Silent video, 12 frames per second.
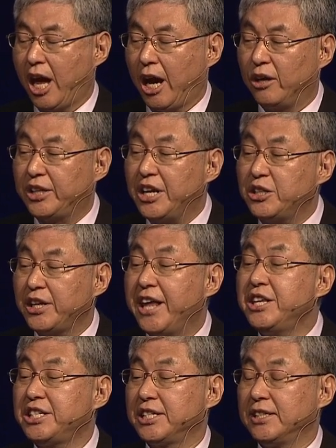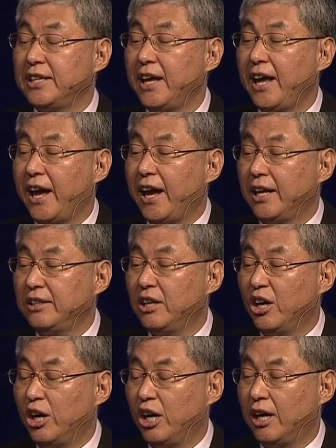attention engine, and
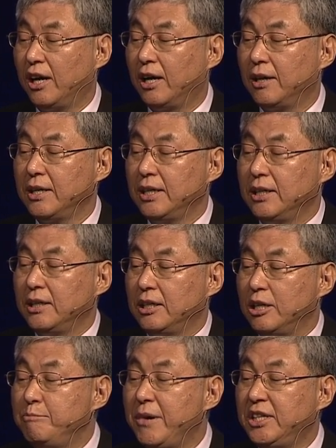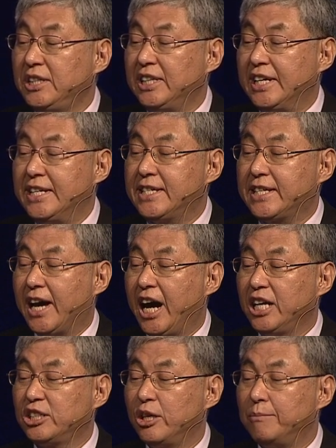embedded
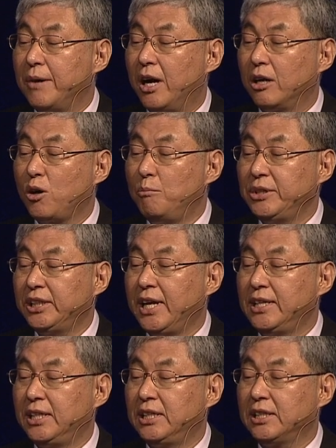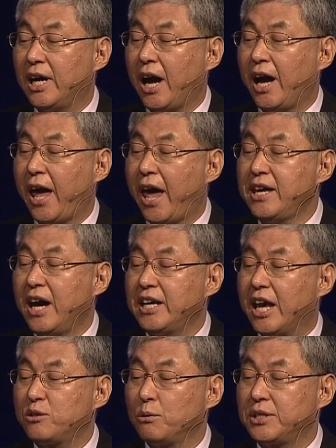inside a complicated
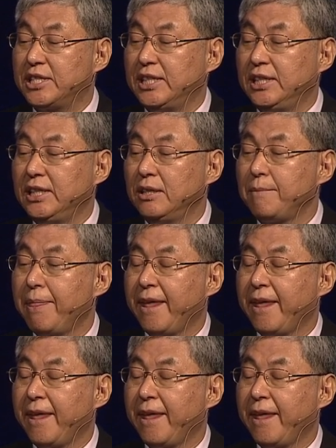AI SoC